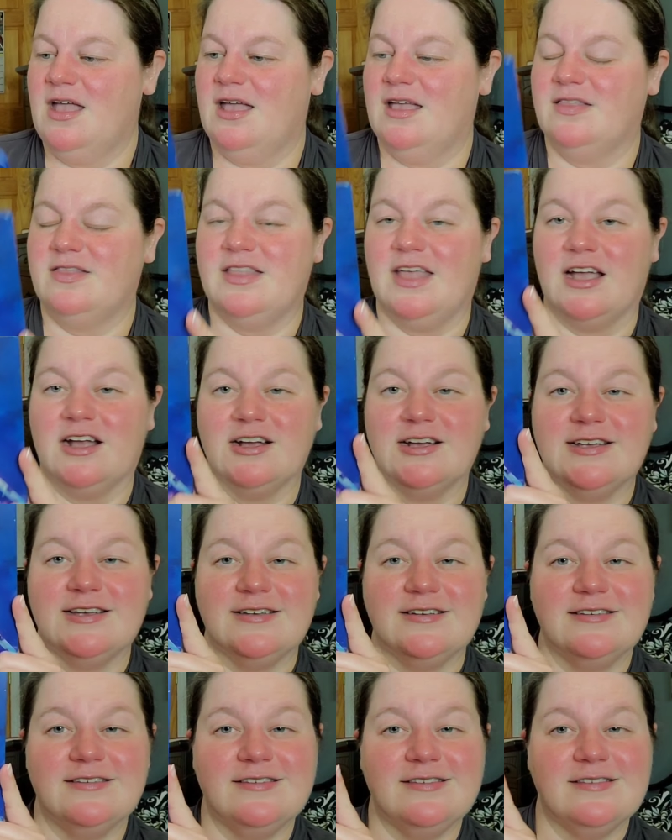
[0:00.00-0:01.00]
And there
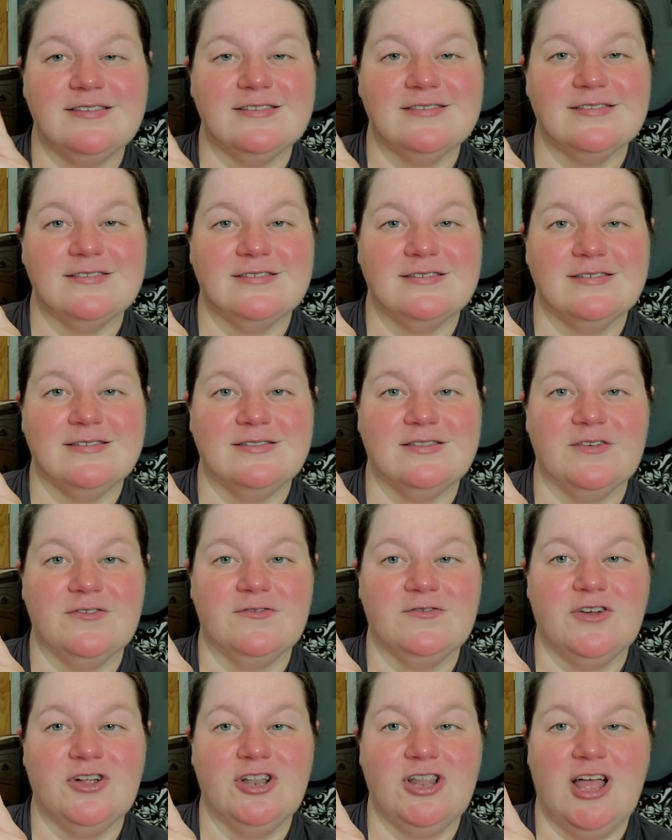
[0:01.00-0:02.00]
is the
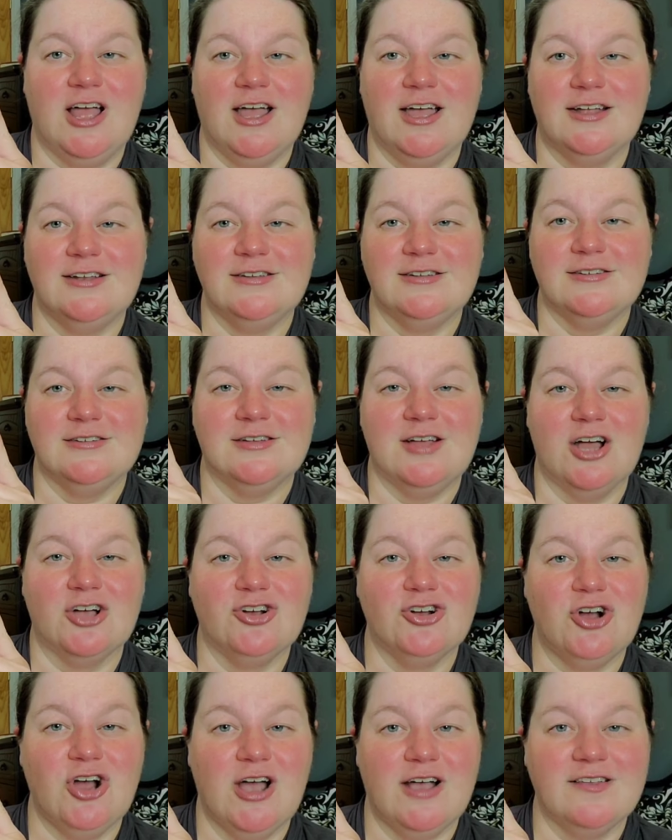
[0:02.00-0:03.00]
full-on
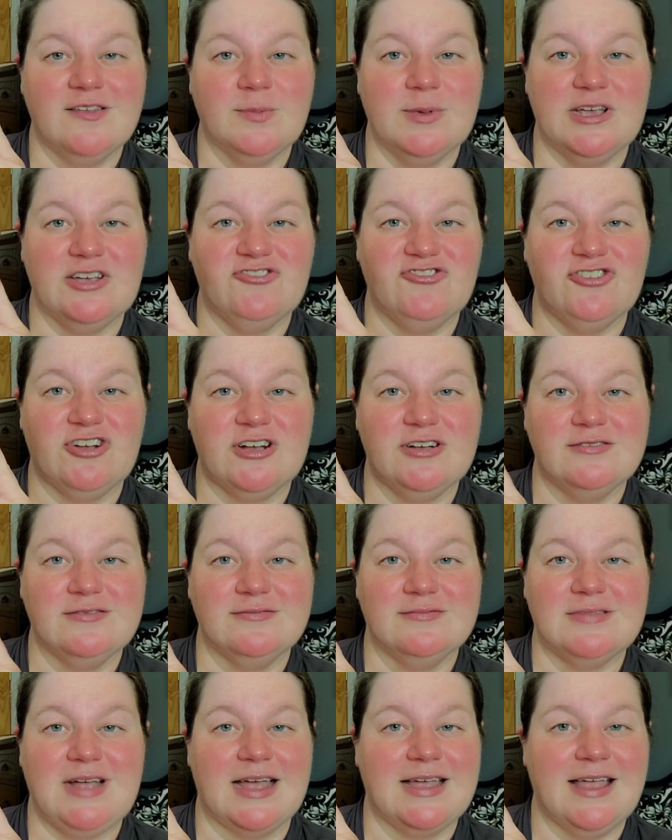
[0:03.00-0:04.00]
across picture,
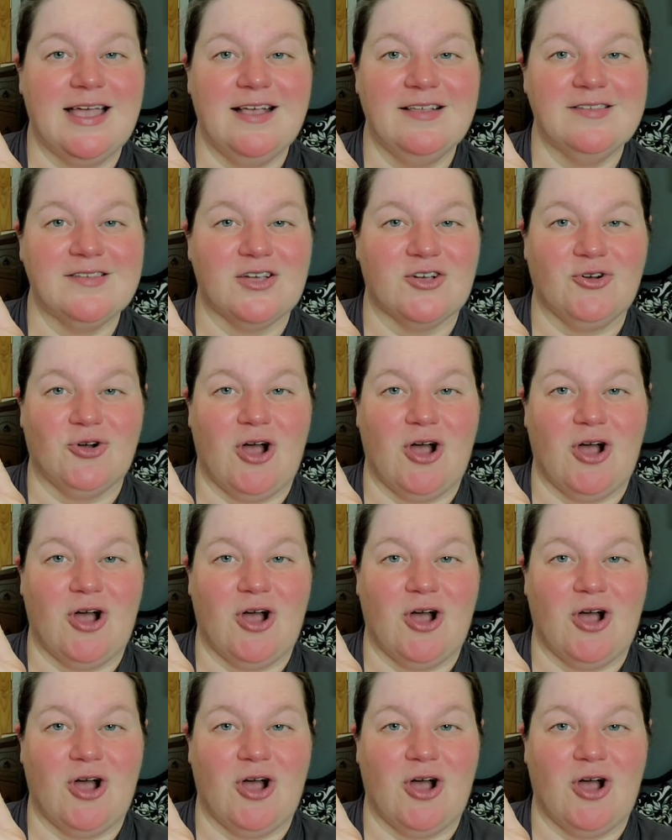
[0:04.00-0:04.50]
I guess.